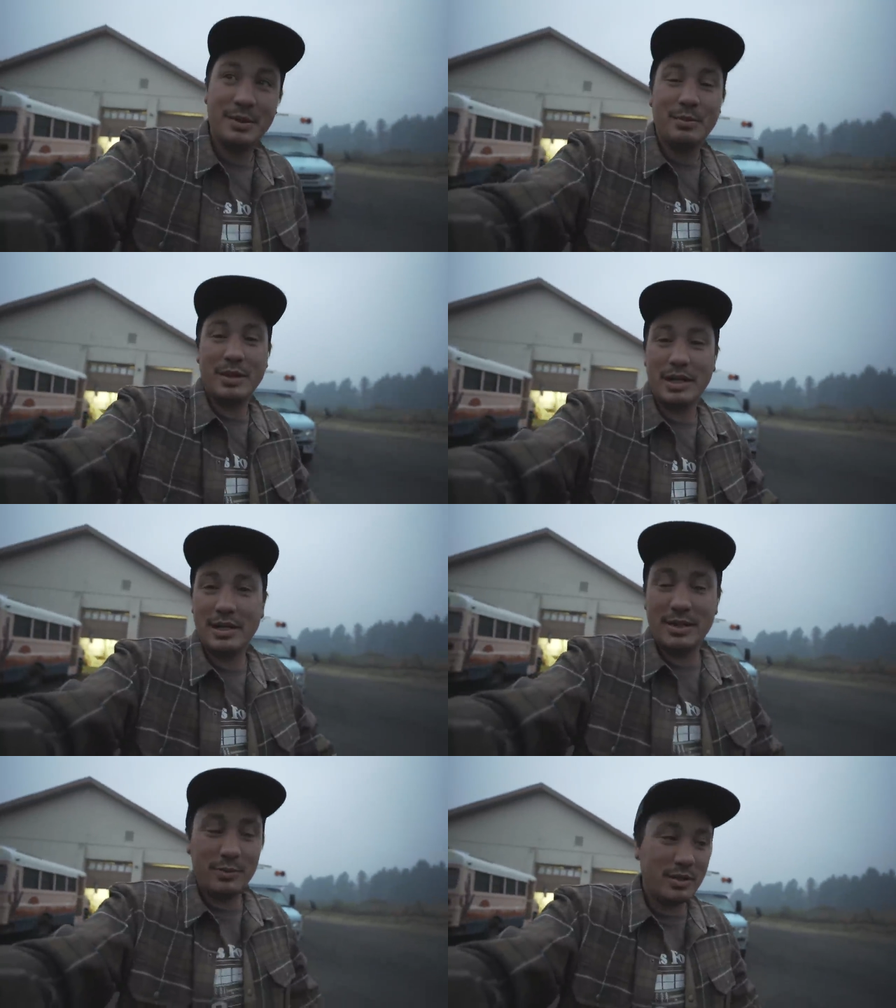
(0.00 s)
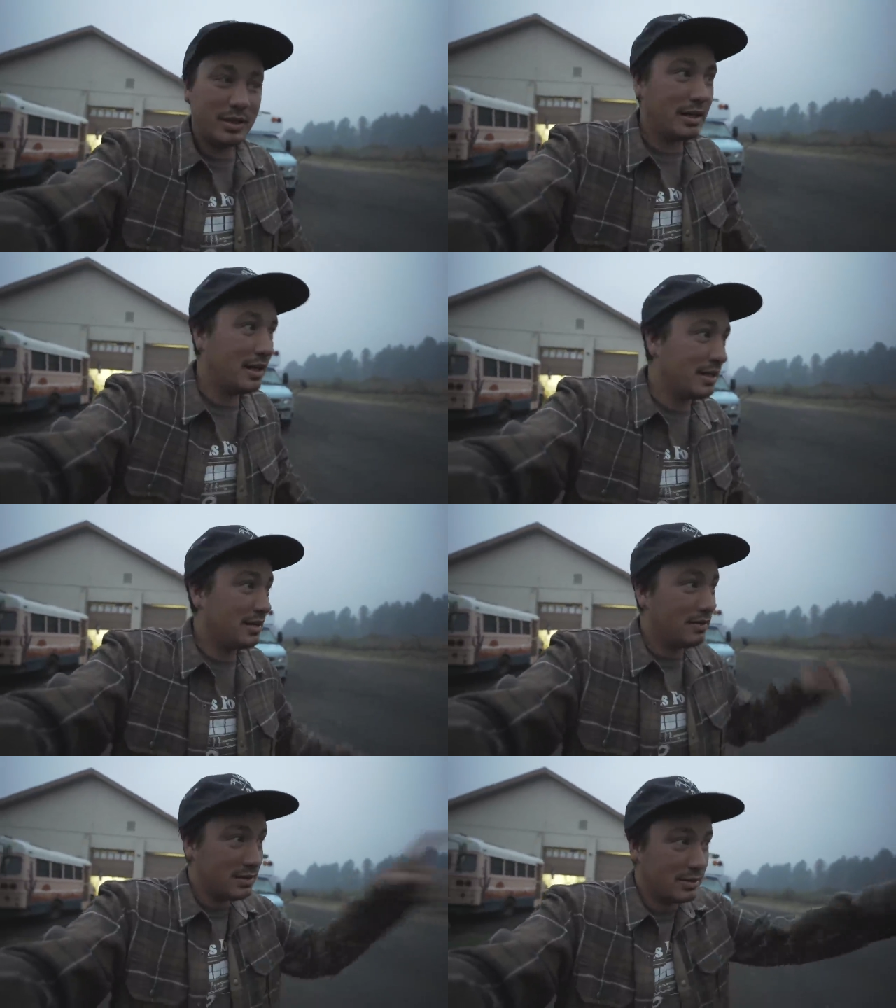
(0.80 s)
but we're uh,
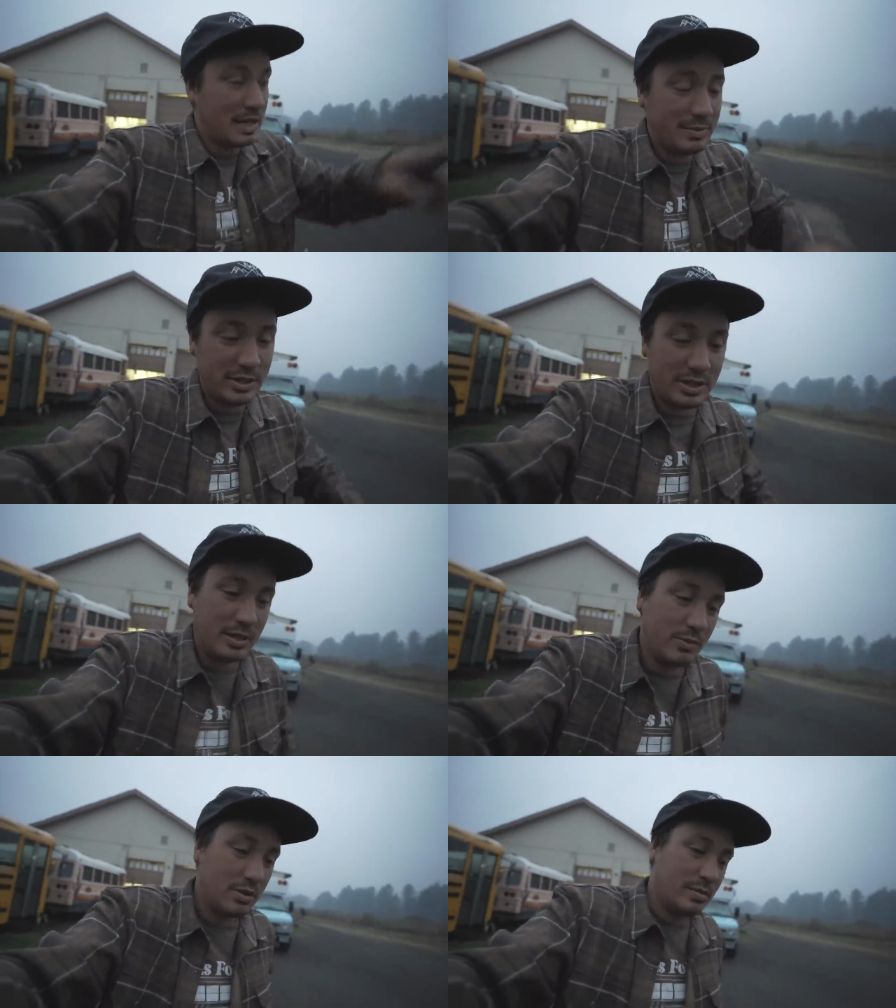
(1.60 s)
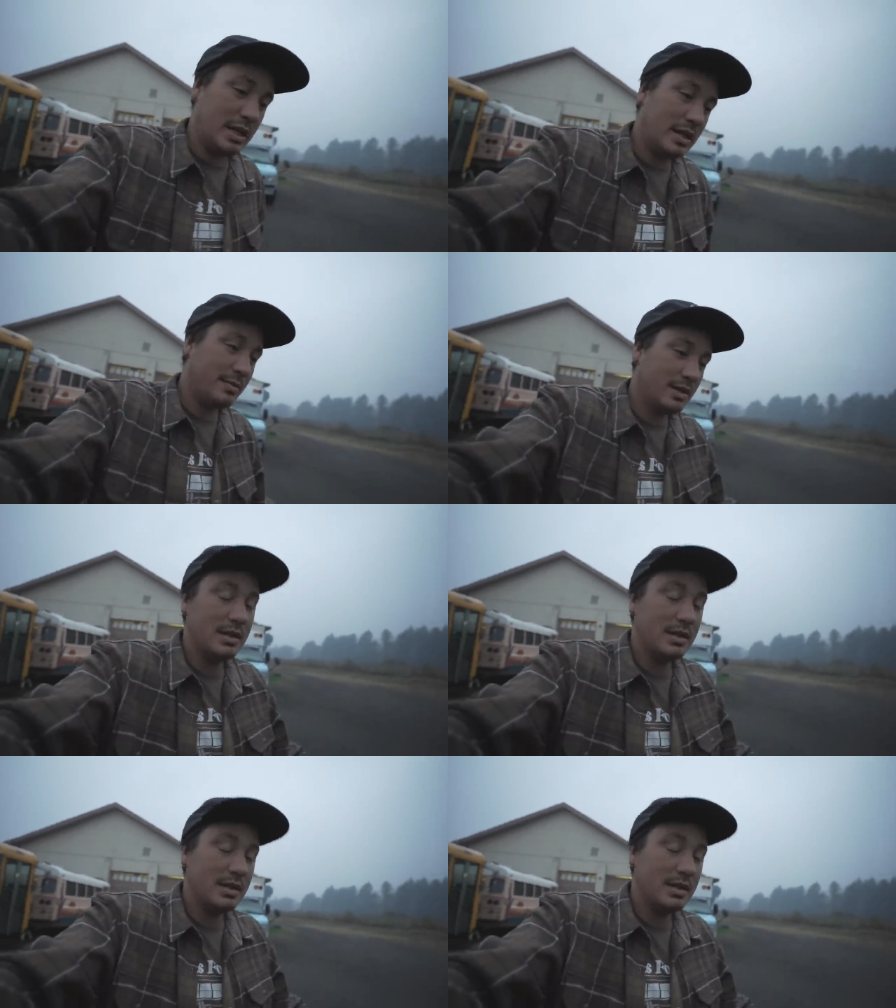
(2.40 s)
going to grab the Jeep, warm it up,